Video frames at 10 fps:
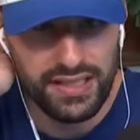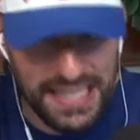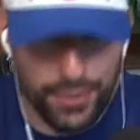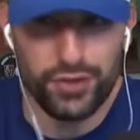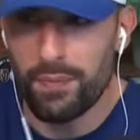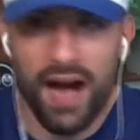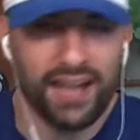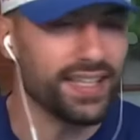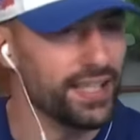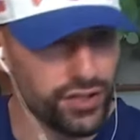He was
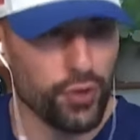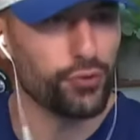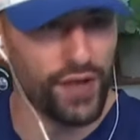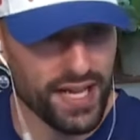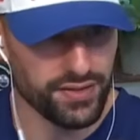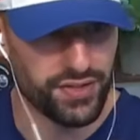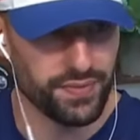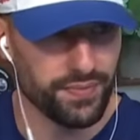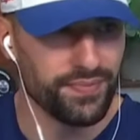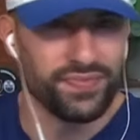mocking his own
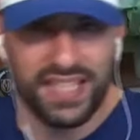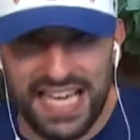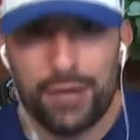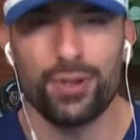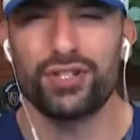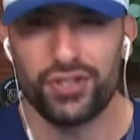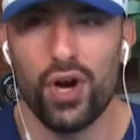fans. He was